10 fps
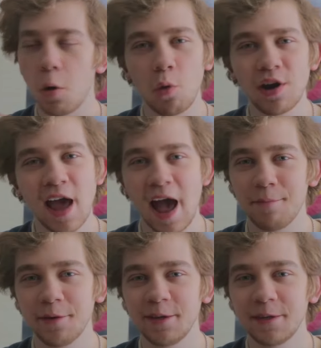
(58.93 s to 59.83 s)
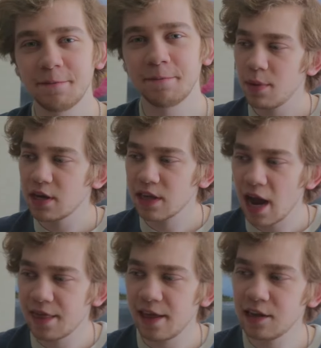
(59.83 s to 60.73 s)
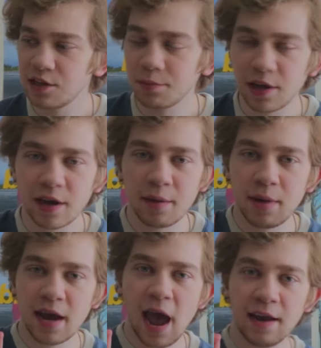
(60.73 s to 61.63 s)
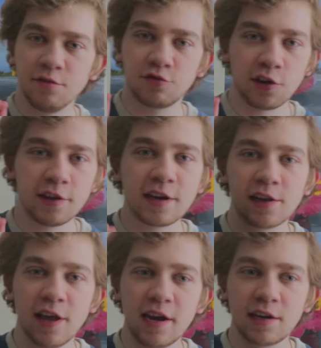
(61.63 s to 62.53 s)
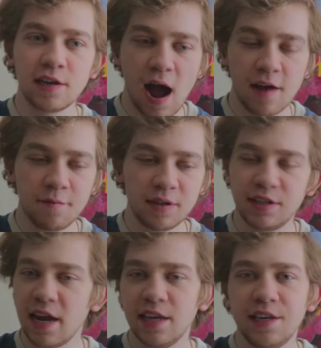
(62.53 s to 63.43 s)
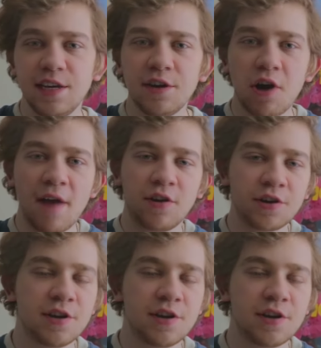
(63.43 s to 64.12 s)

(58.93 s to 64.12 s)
what happened? Because I think something in my head really clicked. I've been saying year after